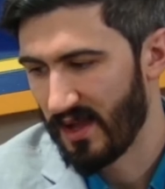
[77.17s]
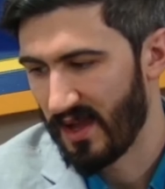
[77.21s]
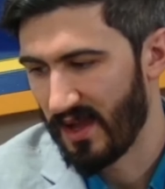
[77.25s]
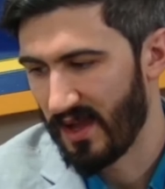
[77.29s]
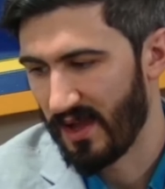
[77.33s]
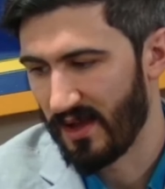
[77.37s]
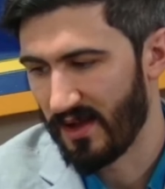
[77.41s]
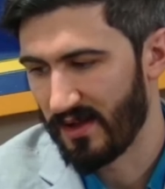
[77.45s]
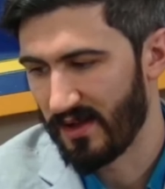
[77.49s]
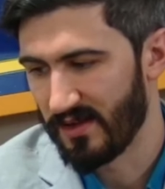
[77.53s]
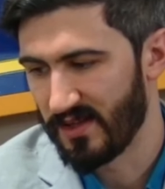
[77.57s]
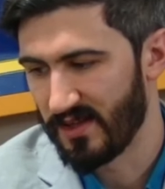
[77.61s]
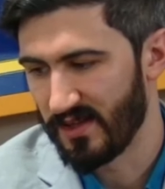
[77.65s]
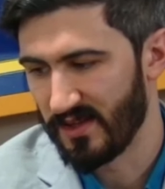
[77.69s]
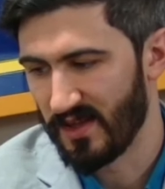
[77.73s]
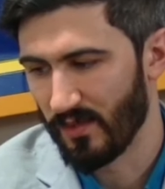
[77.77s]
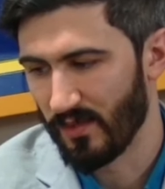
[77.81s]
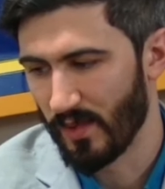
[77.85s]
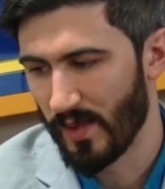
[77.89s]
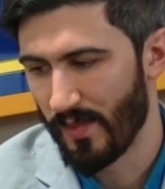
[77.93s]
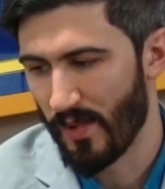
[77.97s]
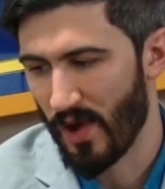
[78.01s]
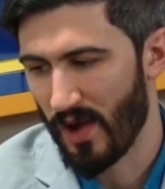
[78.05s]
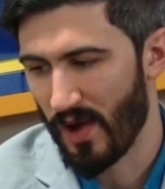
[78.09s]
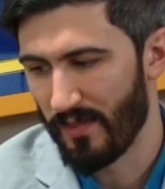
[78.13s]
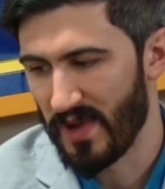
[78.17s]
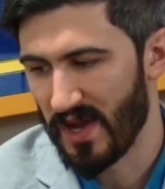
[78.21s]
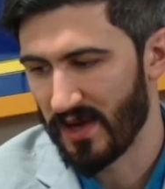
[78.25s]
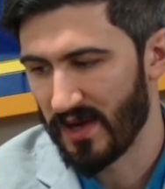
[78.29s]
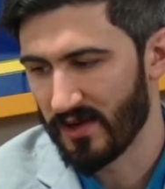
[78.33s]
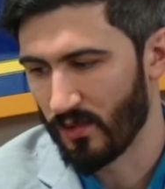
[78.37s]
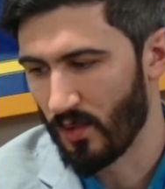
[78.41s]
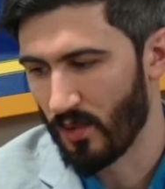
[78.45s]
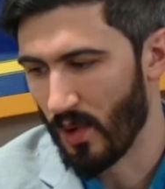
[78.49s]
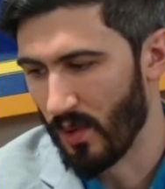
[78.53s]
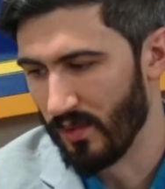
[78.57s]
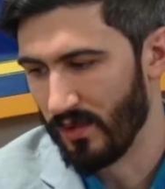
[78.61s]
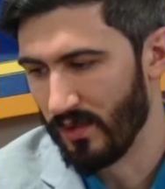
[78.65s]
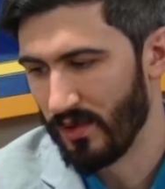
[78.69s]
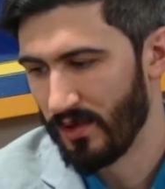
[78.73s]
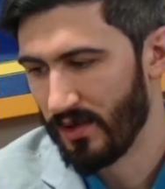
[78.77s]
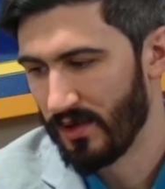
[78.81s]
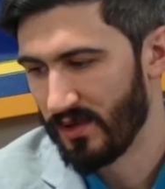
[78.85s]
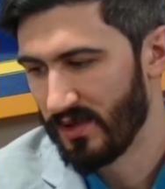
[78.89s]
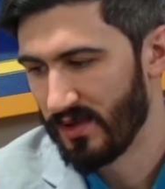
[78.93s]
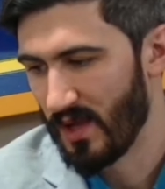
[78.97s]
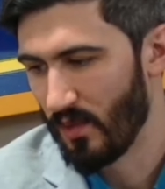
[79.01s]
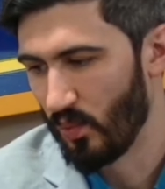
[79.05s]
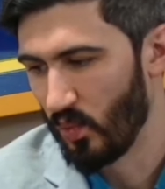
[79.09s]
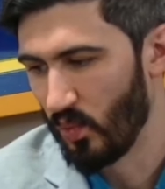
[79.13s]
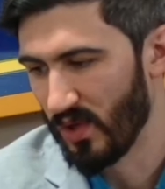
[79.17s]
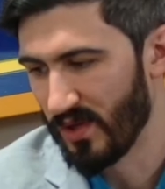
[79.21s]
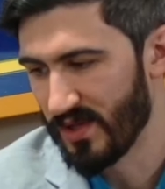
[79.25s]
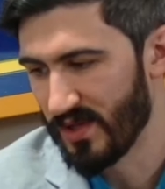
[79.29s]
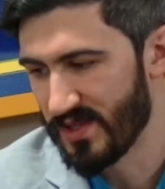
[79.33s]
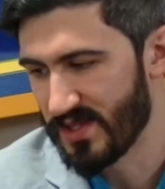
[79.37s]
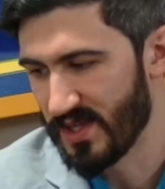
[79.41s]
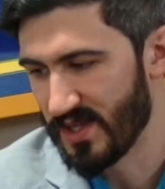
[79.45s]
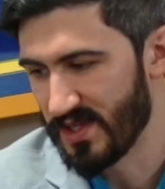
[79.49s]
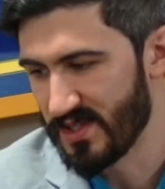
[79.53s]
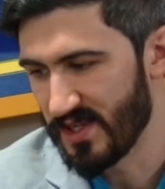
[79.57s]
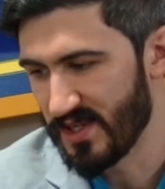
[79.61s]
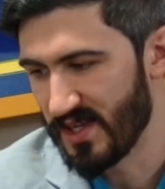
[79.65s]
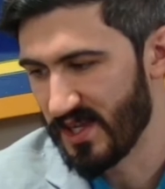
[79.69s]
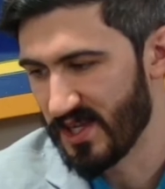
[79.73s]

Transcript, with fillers: and they will be brought back, quote, they will assist